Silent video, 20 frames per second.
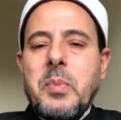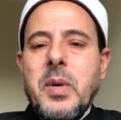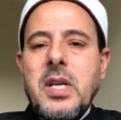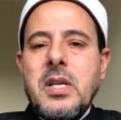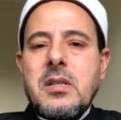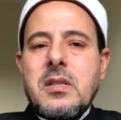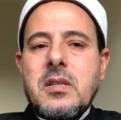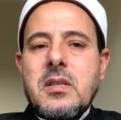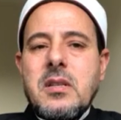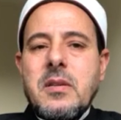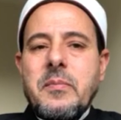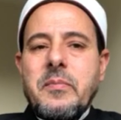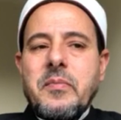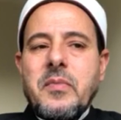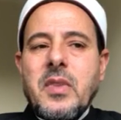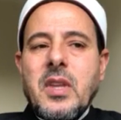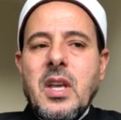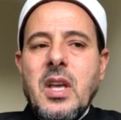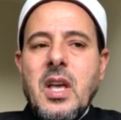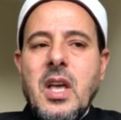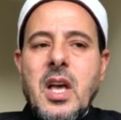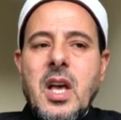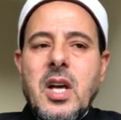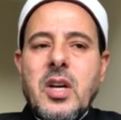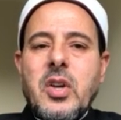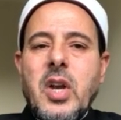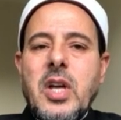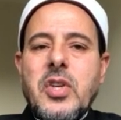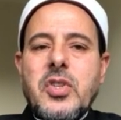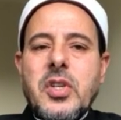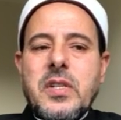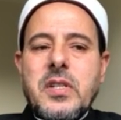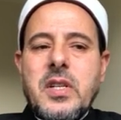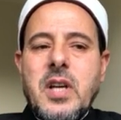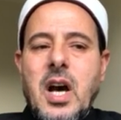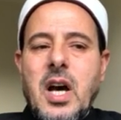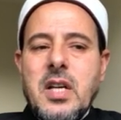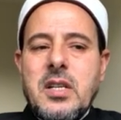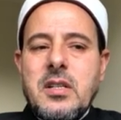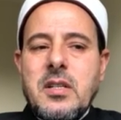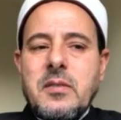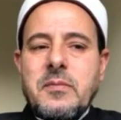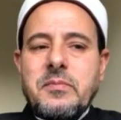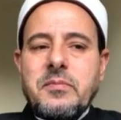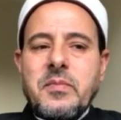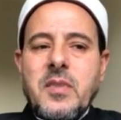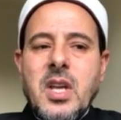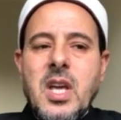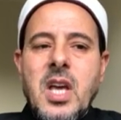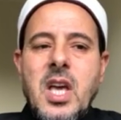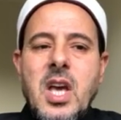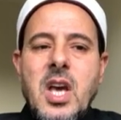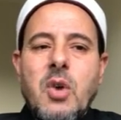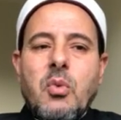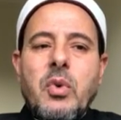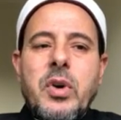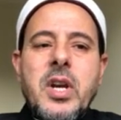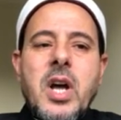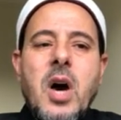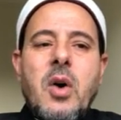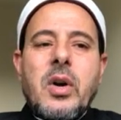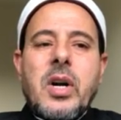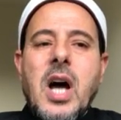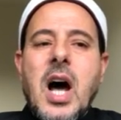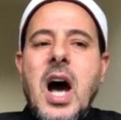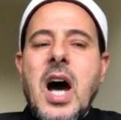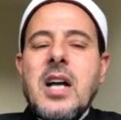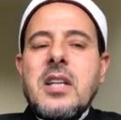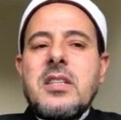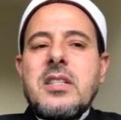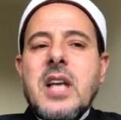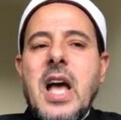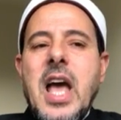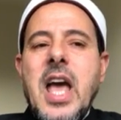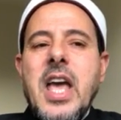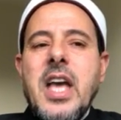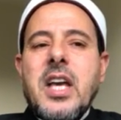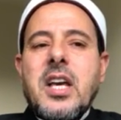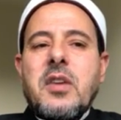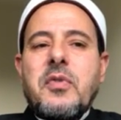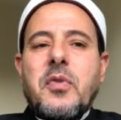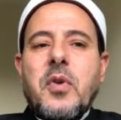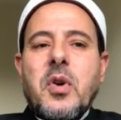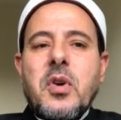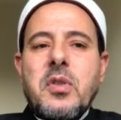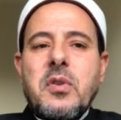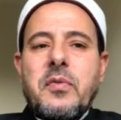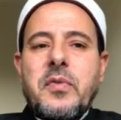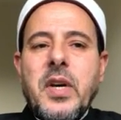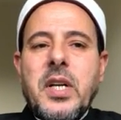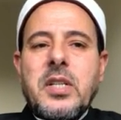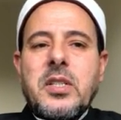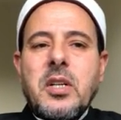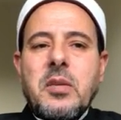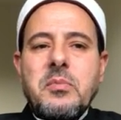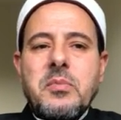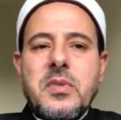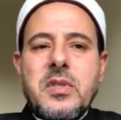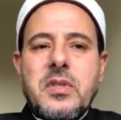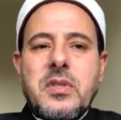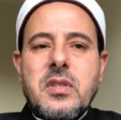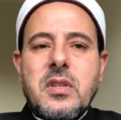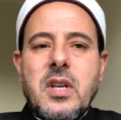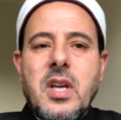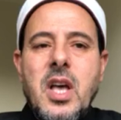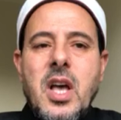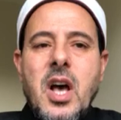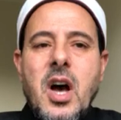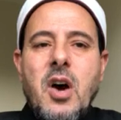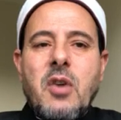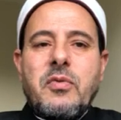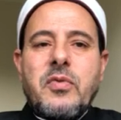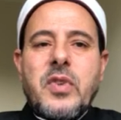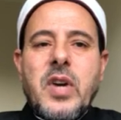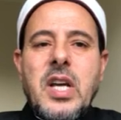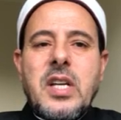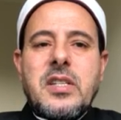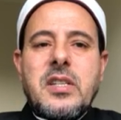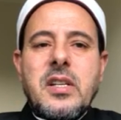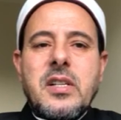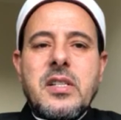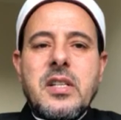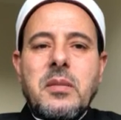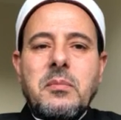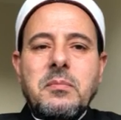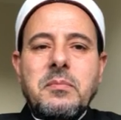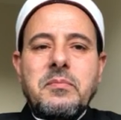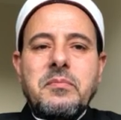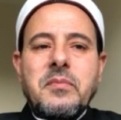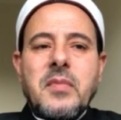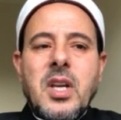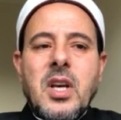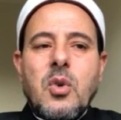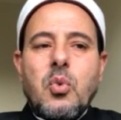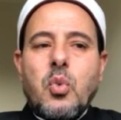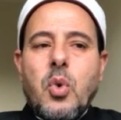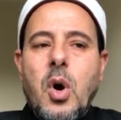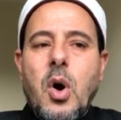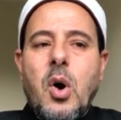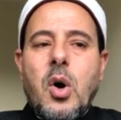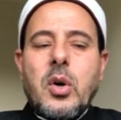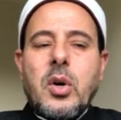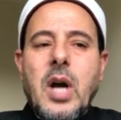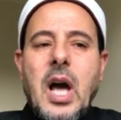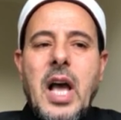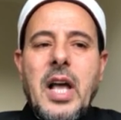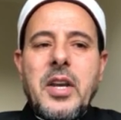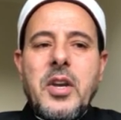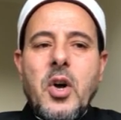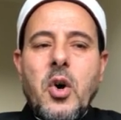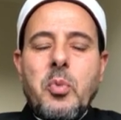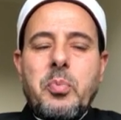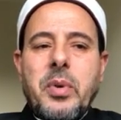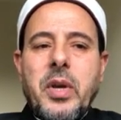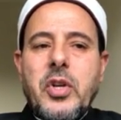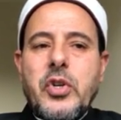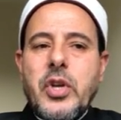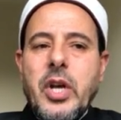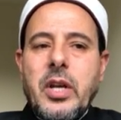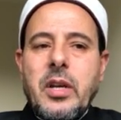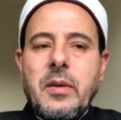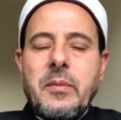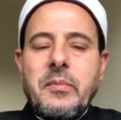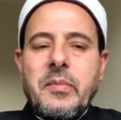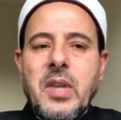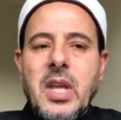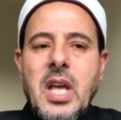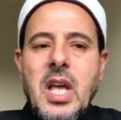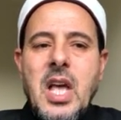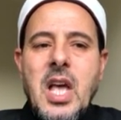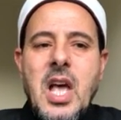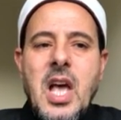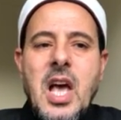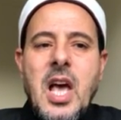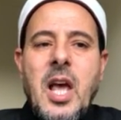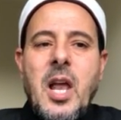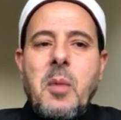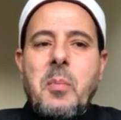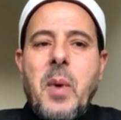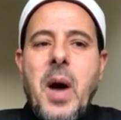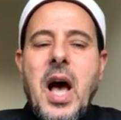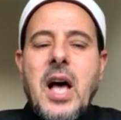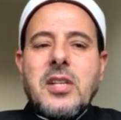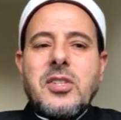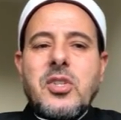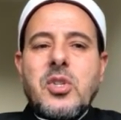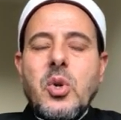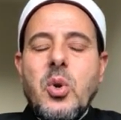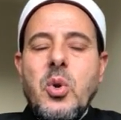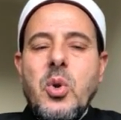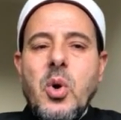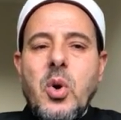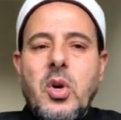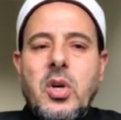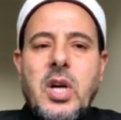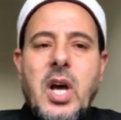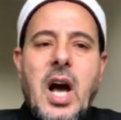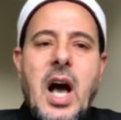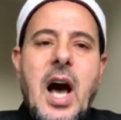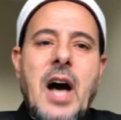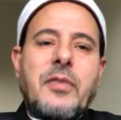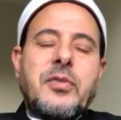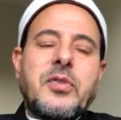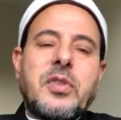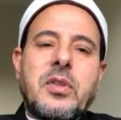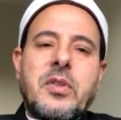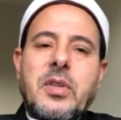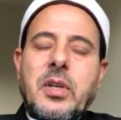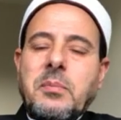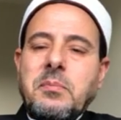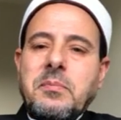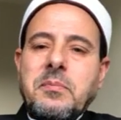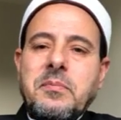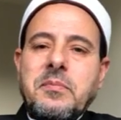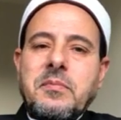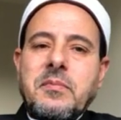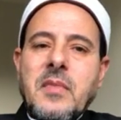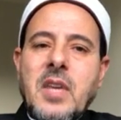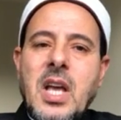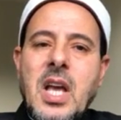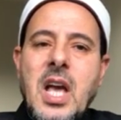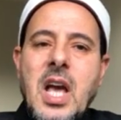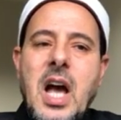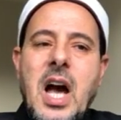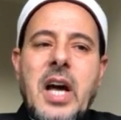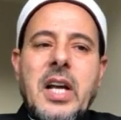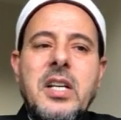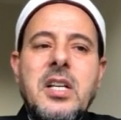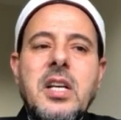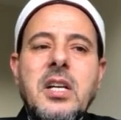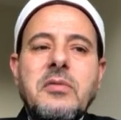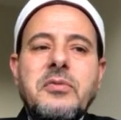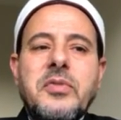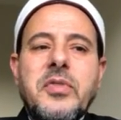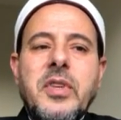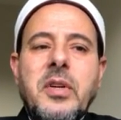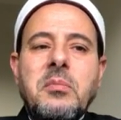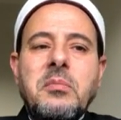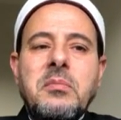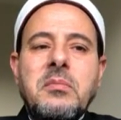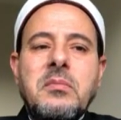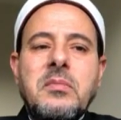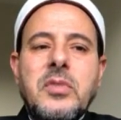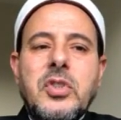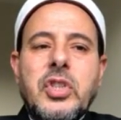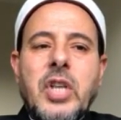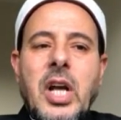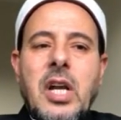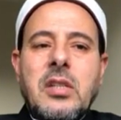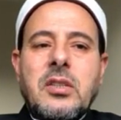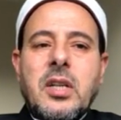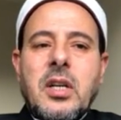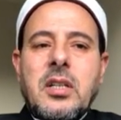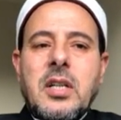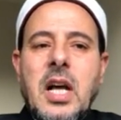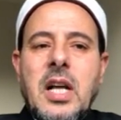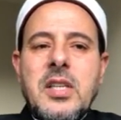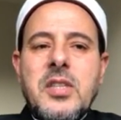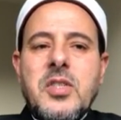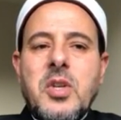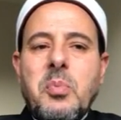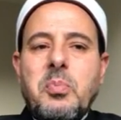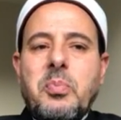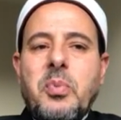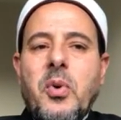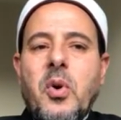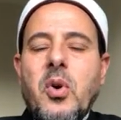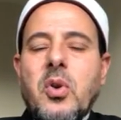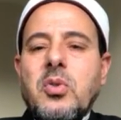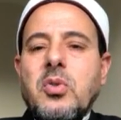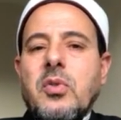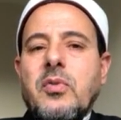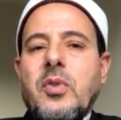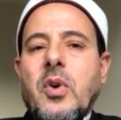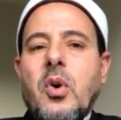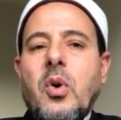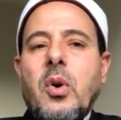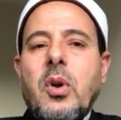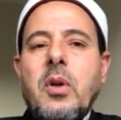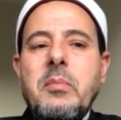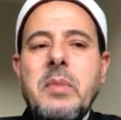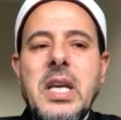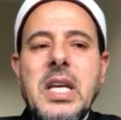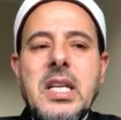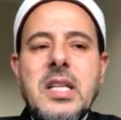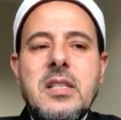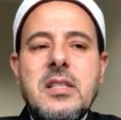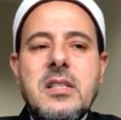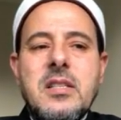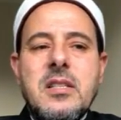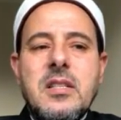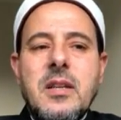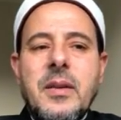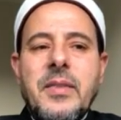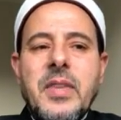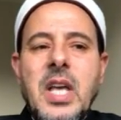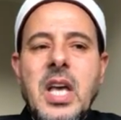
peace. Gracious God, when our hearts ache for the victims of racism, war, and oppression, help us to look after them and give them shelter and support of all means.